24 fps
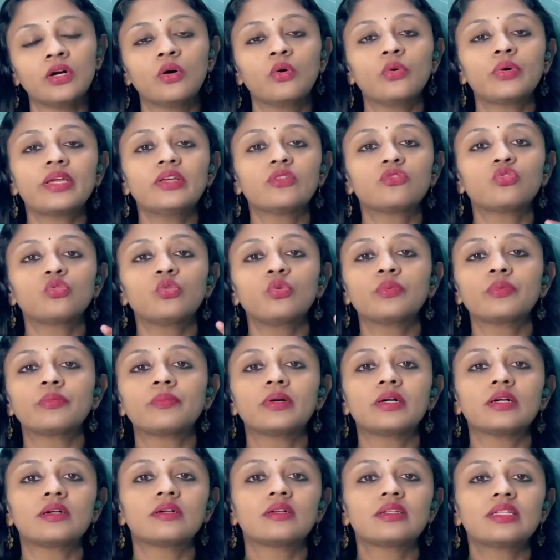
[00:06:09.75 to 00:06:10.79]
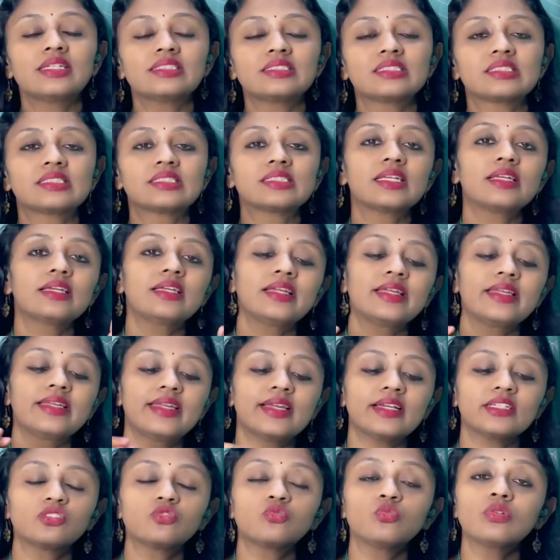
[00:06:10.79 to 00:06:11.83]
Okay, so let's
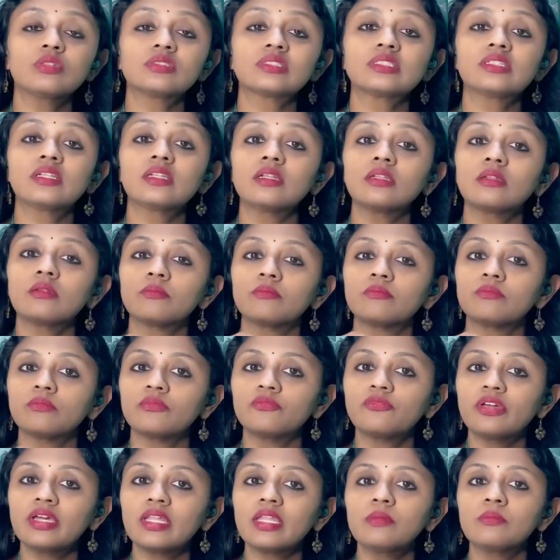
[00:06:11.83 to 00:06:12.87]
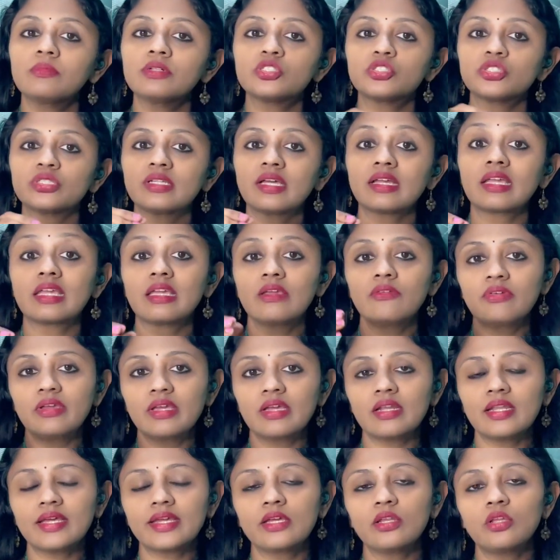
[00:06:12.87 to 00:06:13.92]
say X was very much in a
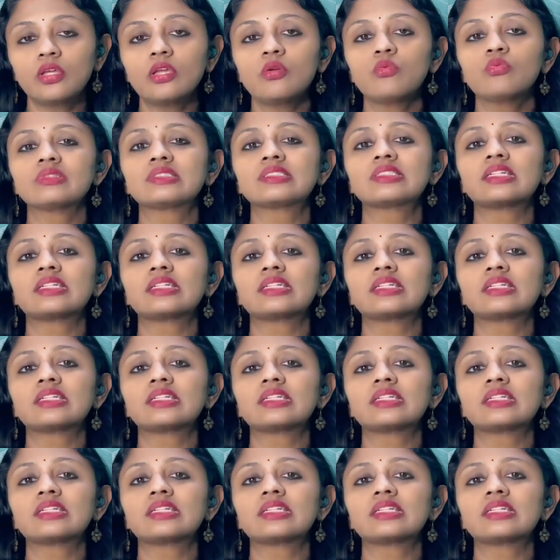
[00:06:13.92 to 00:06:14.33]
giving, like he was